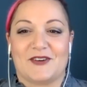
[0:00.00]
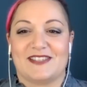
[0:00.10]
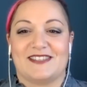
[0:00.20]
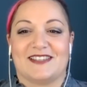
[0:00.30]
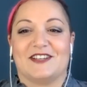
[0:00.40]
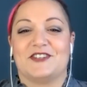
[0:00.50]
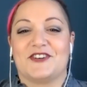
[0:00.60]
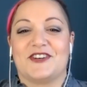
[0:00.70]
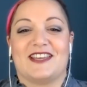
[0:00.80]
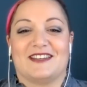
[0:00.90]
the
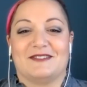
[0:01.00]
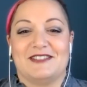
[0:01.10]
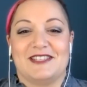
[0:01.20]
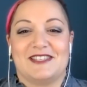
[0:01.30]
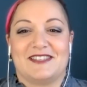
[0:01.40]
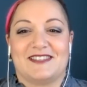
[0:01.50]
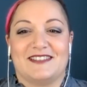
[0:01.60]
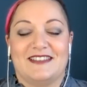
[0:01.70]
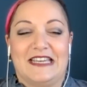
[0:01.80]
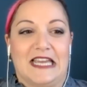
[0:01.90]
country, and it was
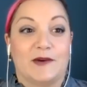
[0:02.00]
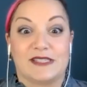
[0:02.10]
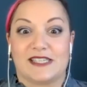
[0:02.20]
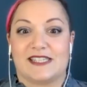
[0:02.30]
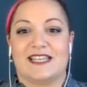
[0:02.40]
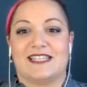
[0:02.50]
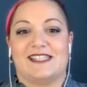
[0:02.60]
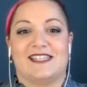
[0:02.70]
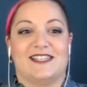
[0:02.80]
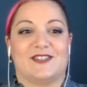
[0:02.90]
a sight to see.